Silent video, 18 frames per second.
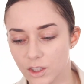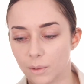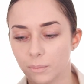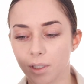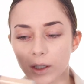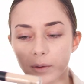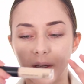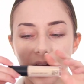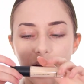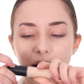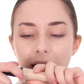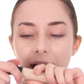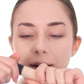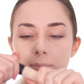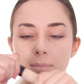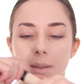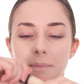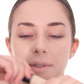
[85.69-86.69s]
So I'm gonna
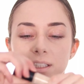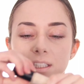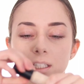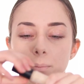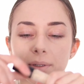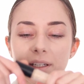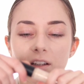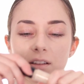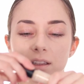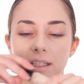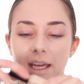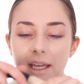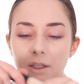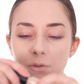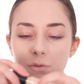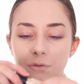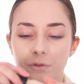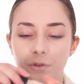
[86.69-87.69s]
add maybe a little bit of
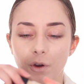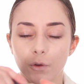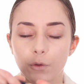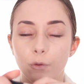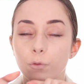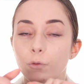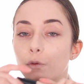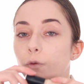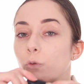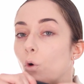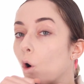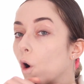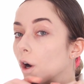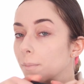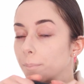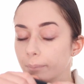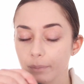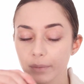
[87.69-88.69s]
life
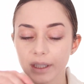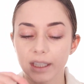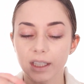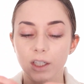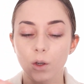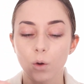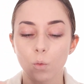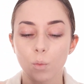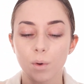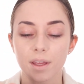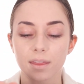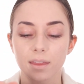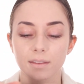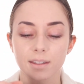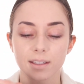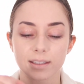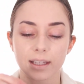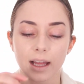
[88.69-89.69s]
for me
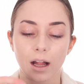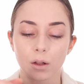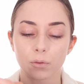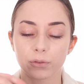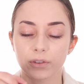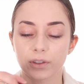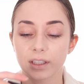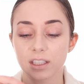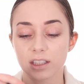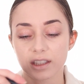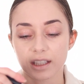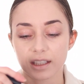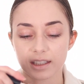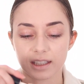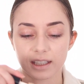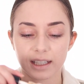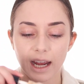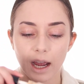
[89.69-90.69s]
with this e.l.f.
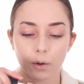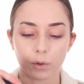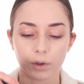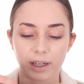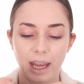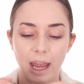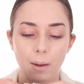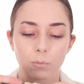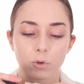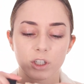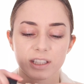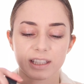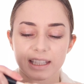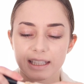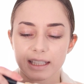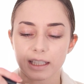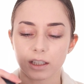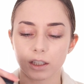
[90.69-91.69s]
16-hour camo
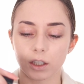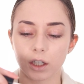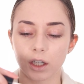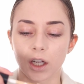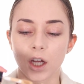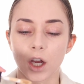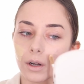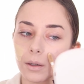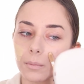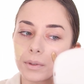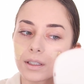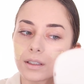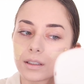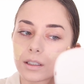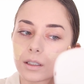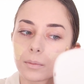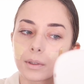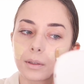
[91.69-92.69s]
concealer. I want to be
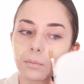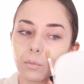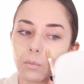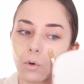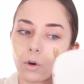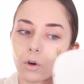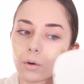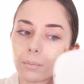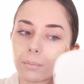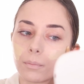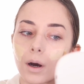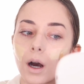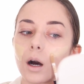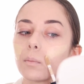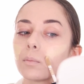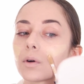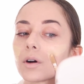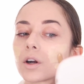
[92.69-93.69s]
a little bit more
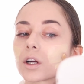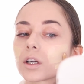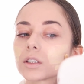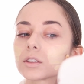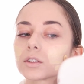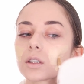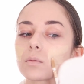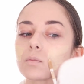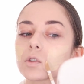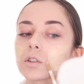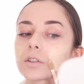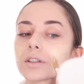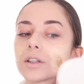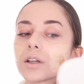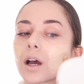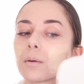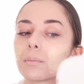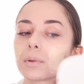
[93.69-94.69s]
pop art, so I'm just
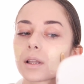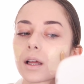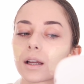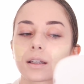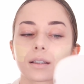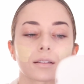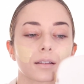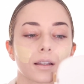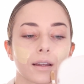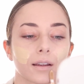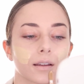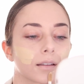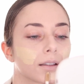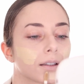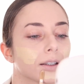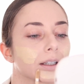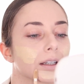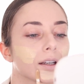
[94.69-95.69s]
gonna apply it like
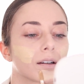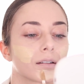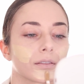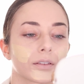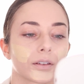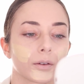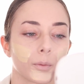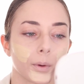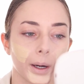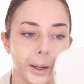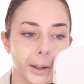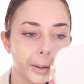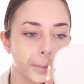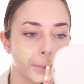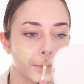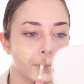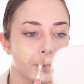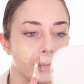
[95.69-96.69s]

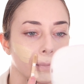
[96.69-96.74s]
everywhere.